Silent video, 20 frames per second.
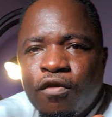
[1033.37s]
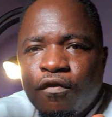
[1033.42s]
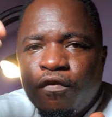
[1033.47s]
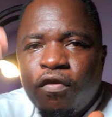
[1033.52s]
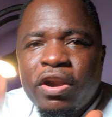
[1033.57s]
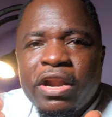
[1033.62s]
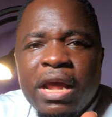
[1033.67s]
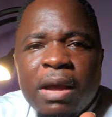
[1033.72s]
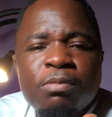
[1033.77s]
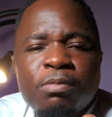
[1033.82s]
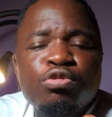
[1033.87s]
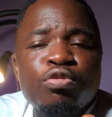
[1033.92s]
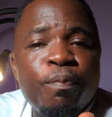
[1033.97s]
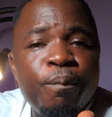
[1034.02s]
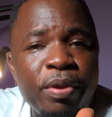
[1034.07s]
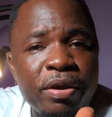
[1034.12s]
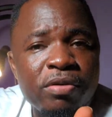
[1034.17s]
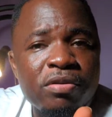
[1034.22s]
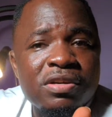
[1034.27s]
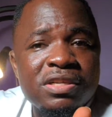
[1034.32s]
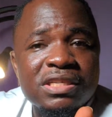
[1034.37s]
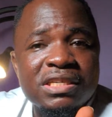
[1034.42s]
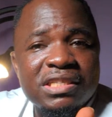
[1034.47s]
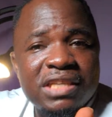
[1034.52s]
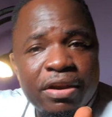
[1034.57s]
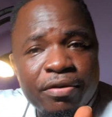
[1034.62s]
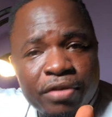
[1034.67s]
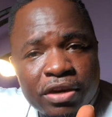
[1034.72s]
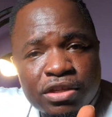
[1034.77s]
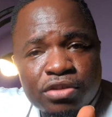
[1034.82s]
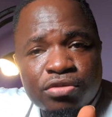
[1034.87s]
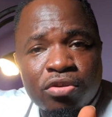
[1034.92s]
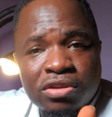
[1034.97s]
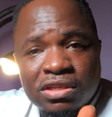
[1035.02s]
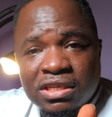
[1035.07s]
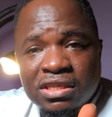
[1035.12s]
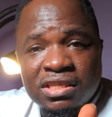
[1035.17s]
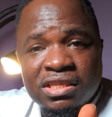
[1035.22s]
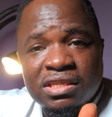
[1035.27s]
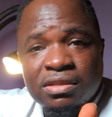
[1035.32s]
for them to build the
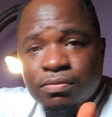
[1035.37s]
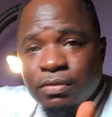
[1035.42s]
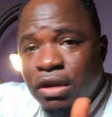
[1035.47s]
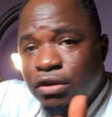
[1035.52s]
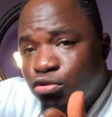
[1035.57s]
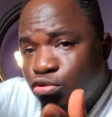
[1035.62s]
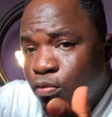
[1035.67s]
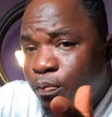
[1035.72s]
resources,